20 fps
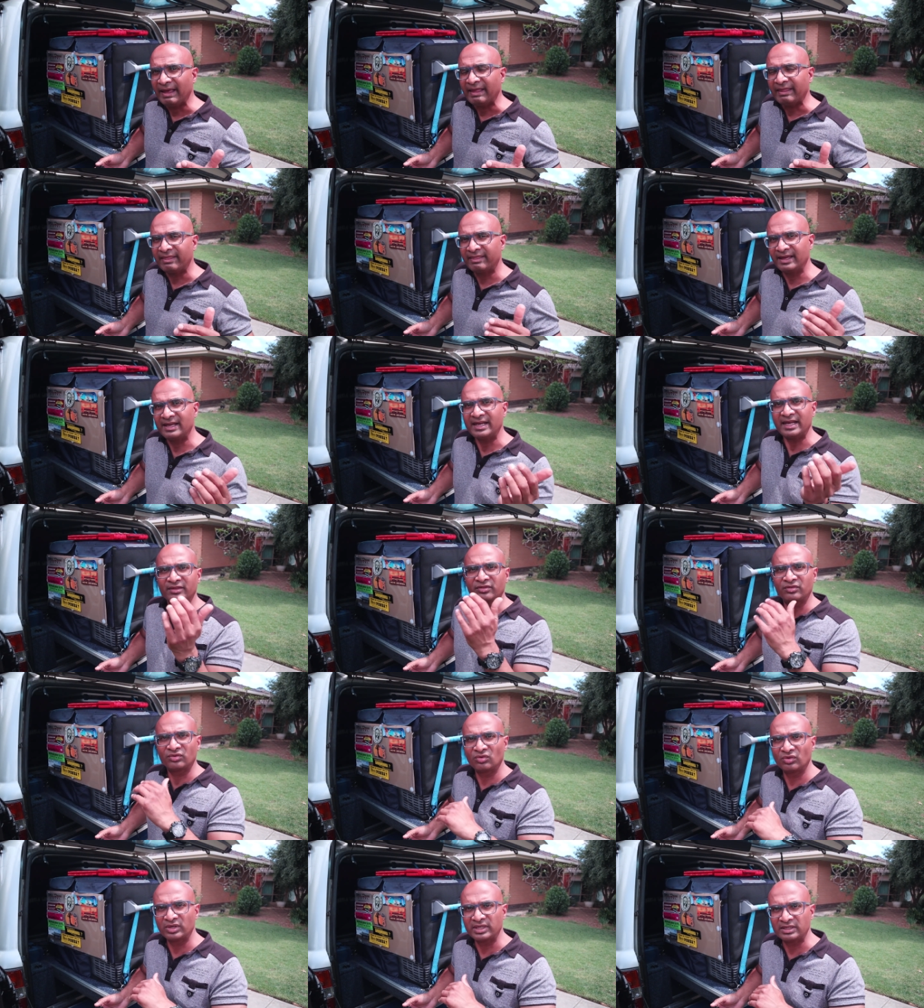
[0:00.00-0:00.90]
Then I
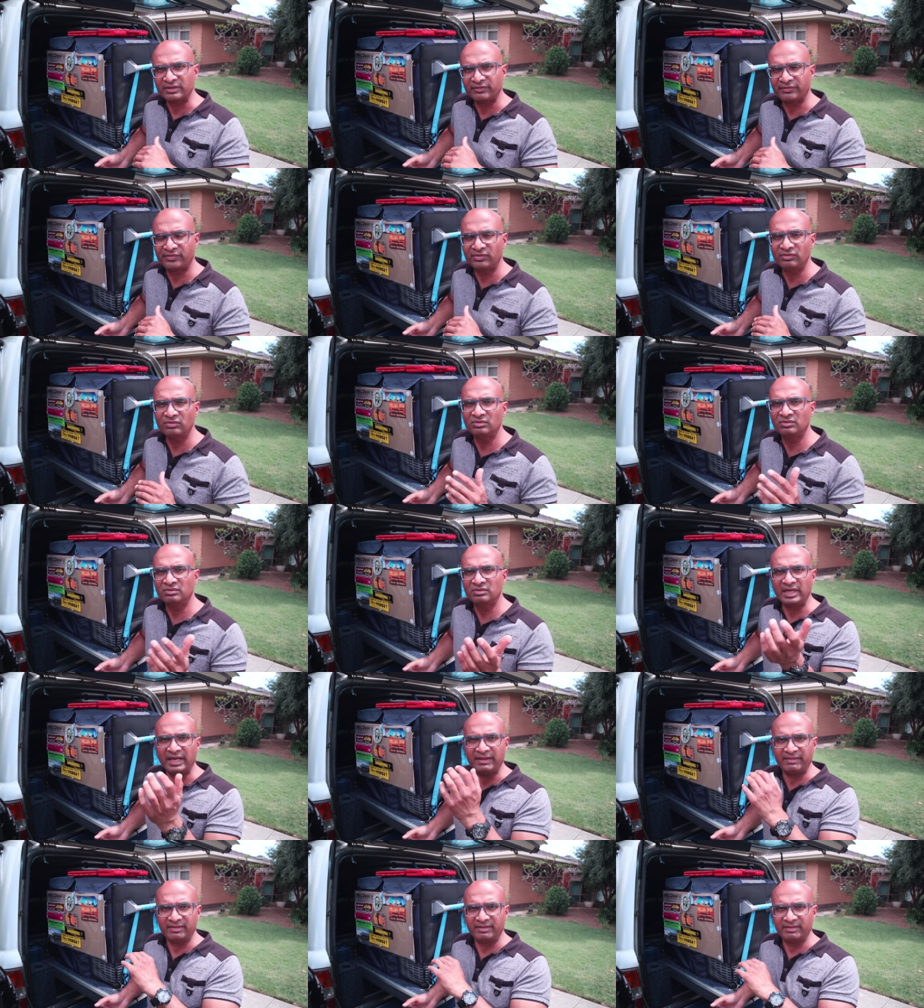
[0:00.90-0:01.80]
throw in the
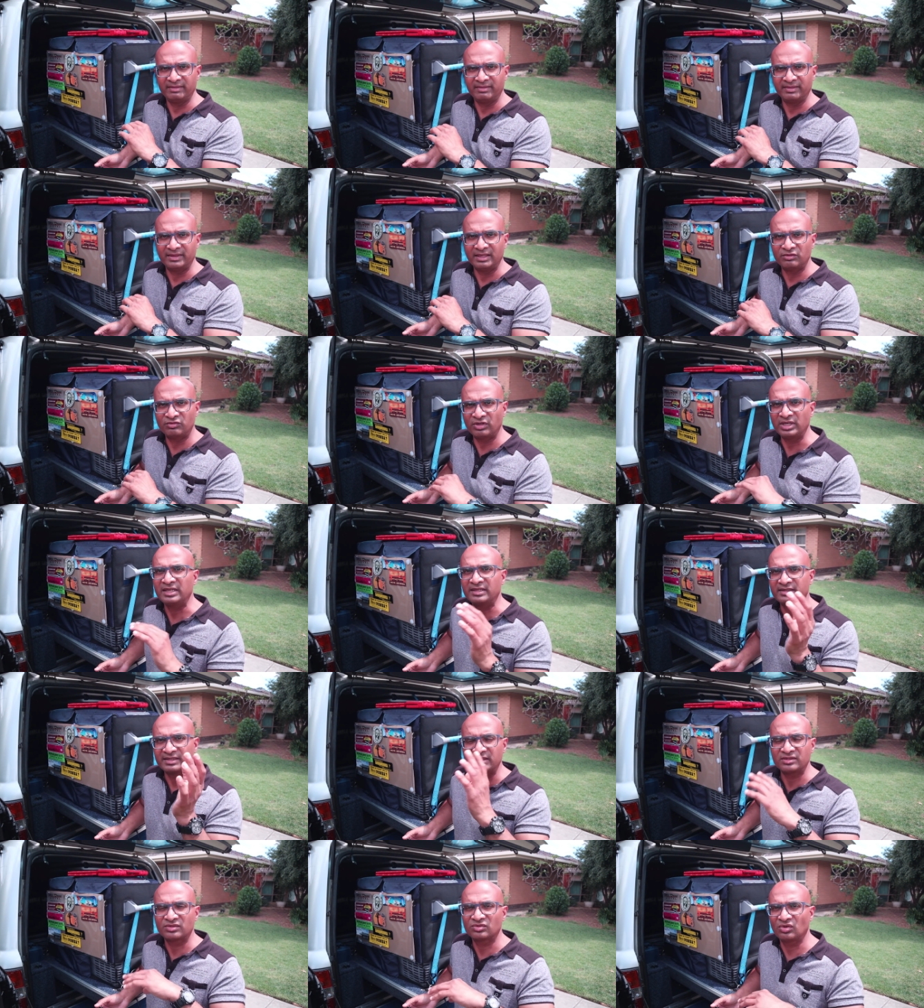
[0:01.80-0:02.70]
food and the
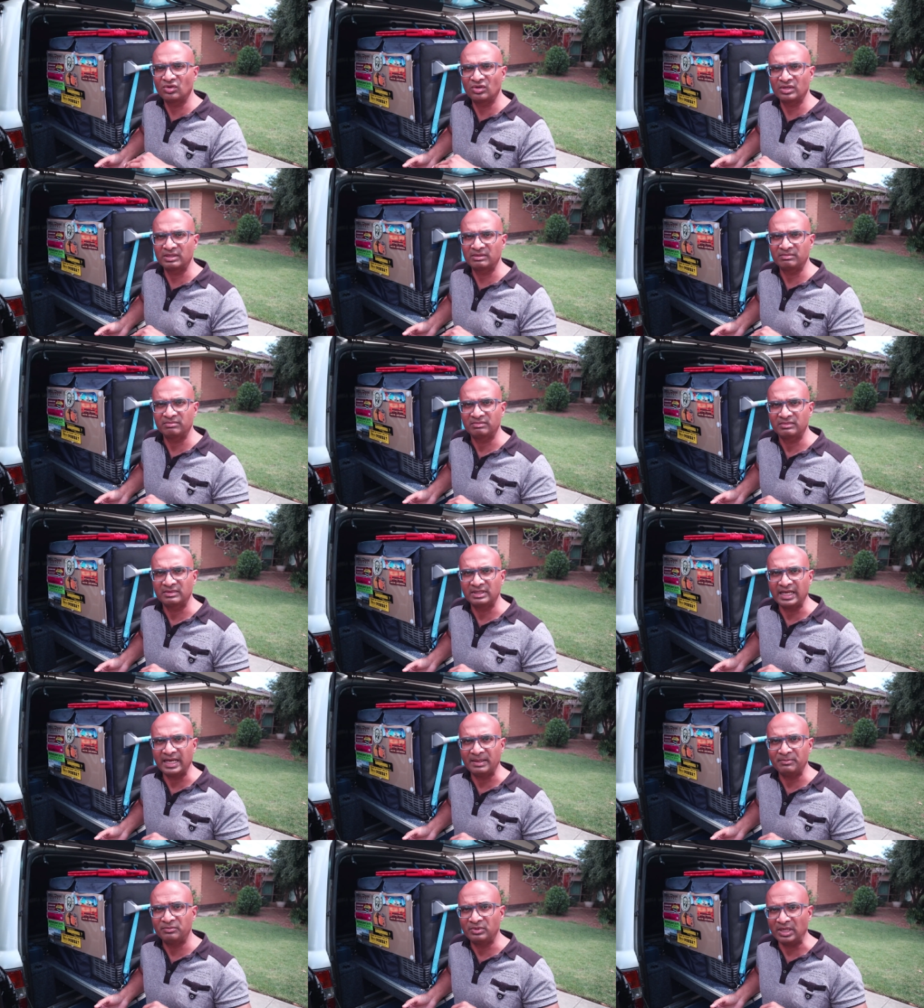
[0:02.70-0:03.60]
drinks and so on
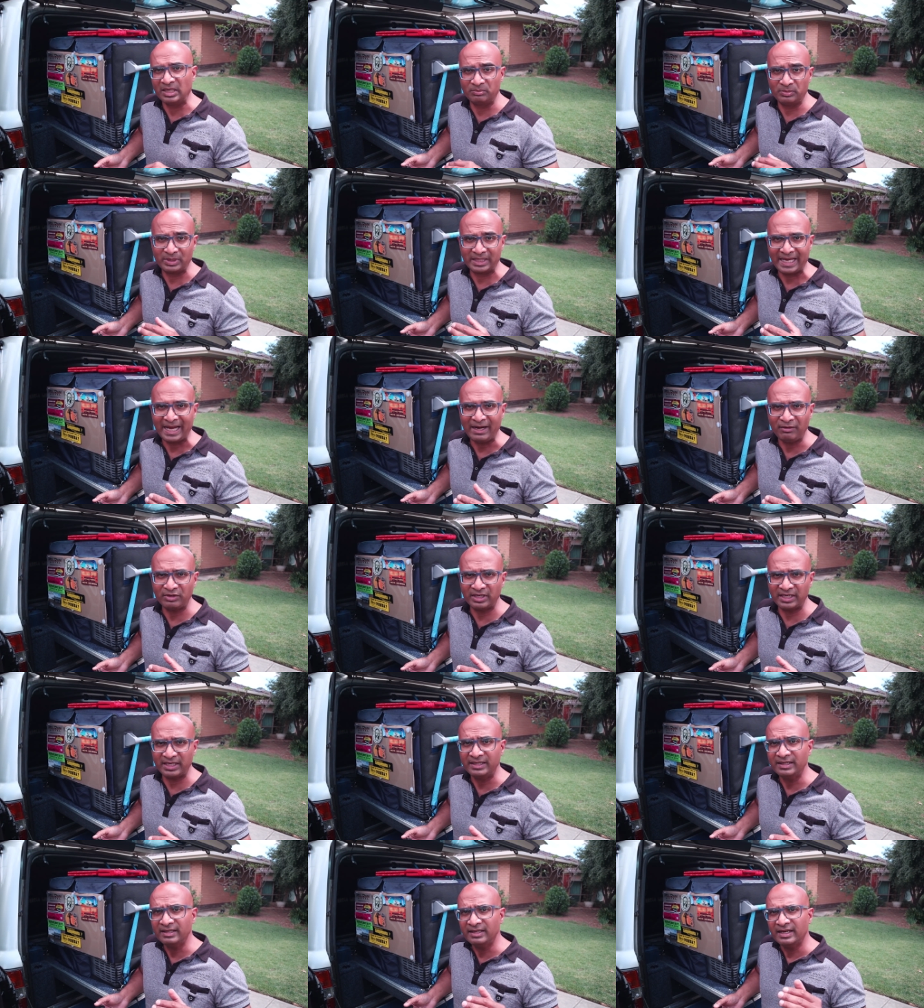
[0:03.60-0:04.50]
that I'll be
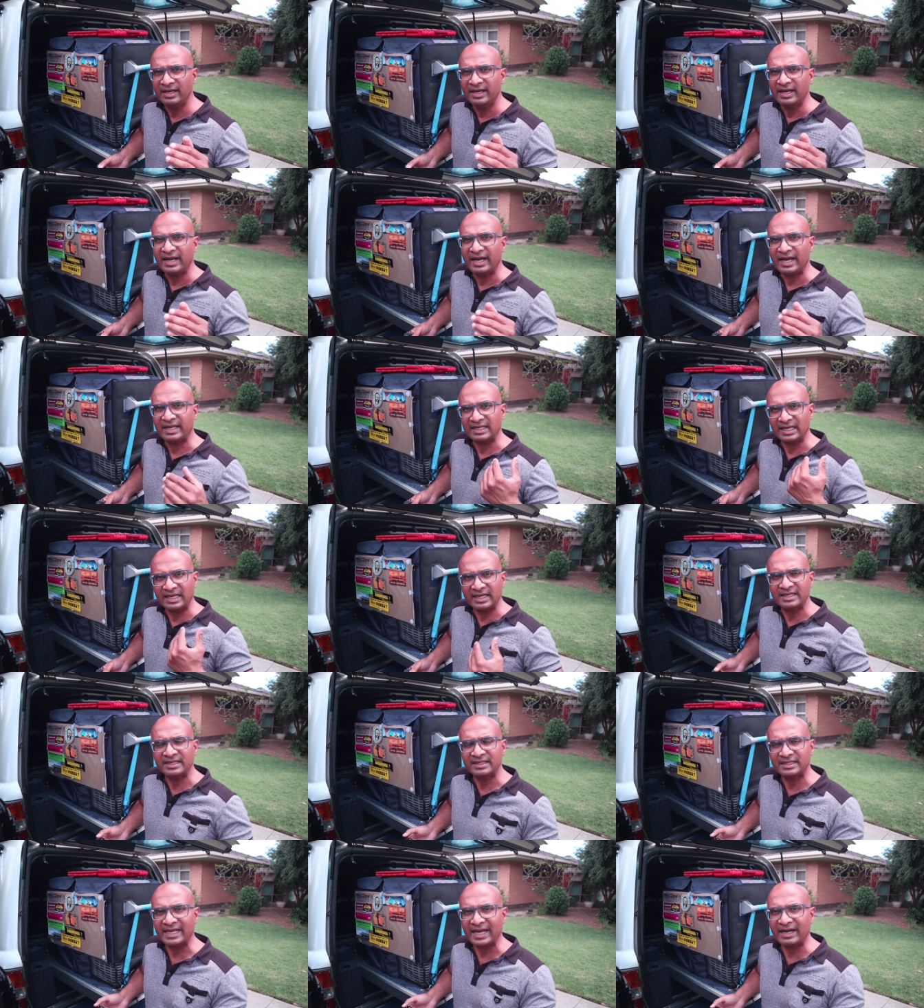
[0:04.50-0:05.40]
carrying, and then I
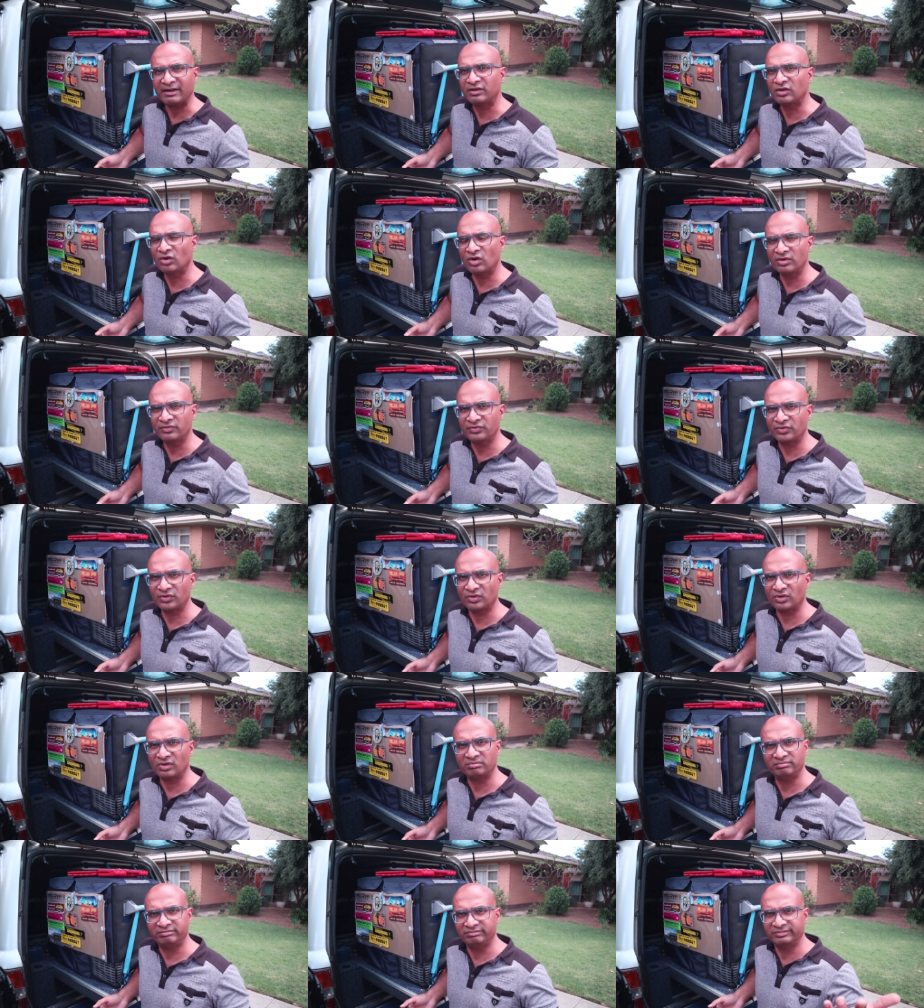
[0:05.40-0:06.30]
let it carry on
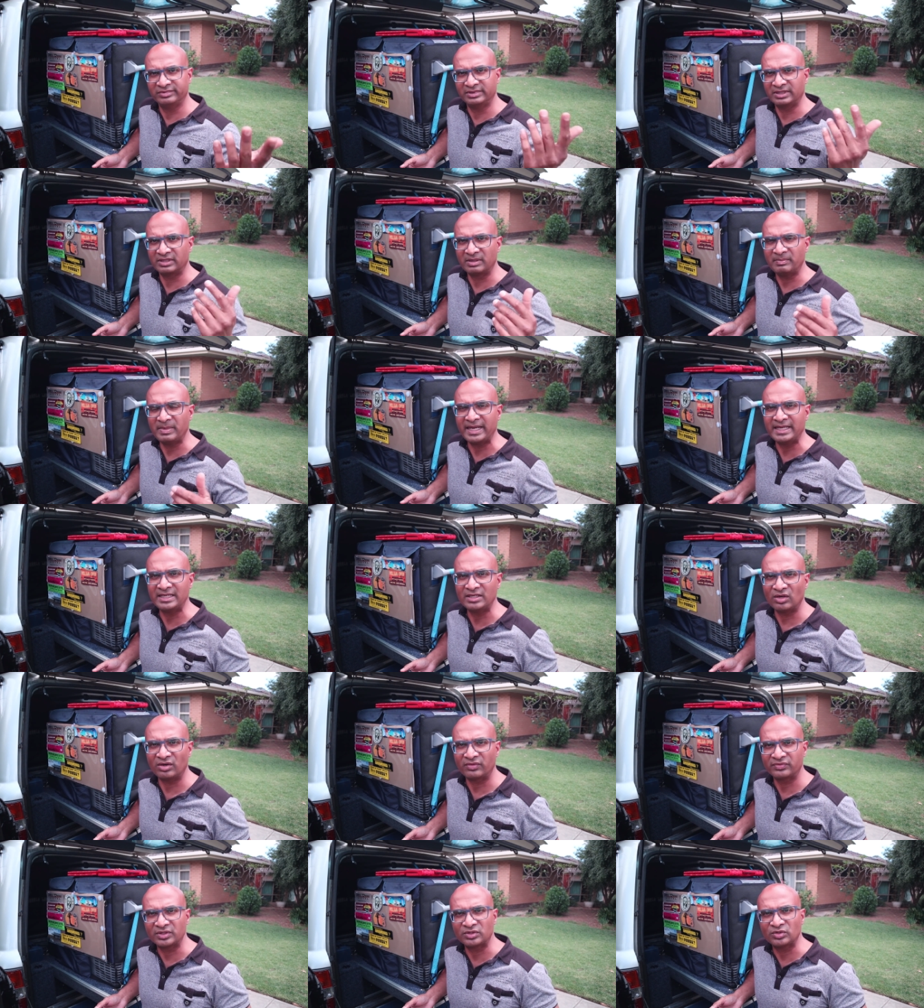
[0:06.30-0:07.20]
for the
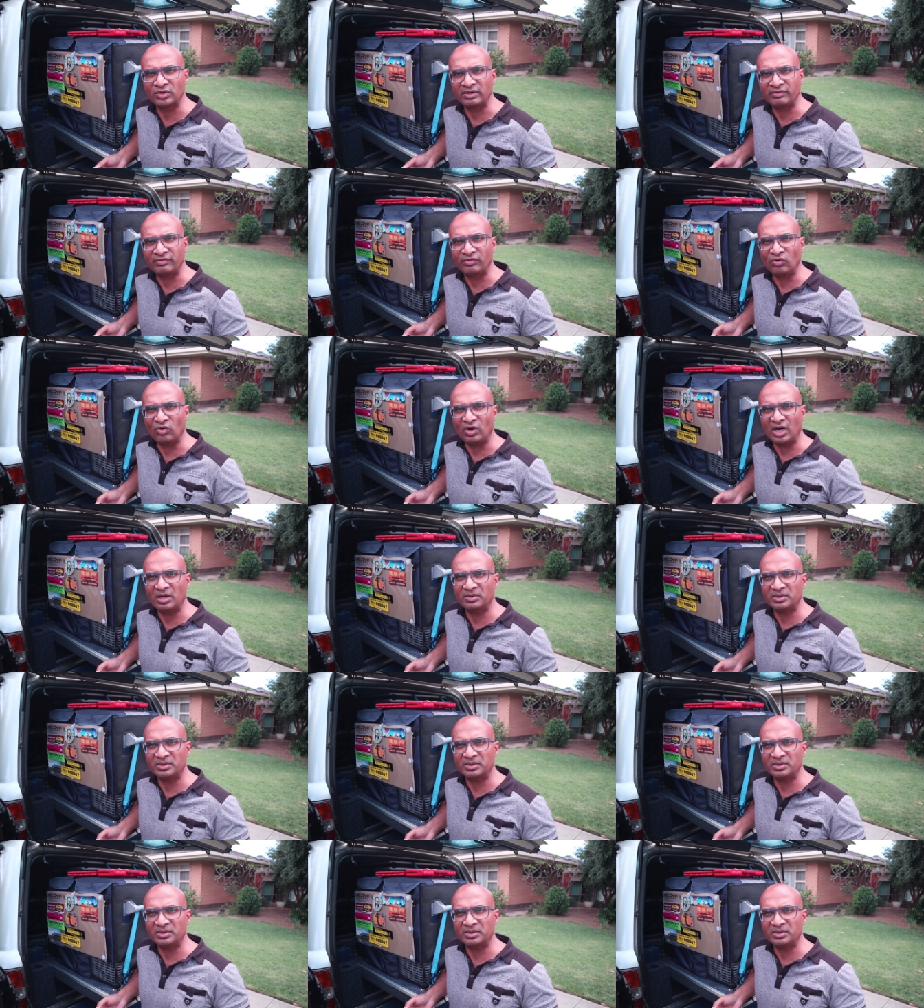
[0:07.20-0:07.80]
remainder of the 24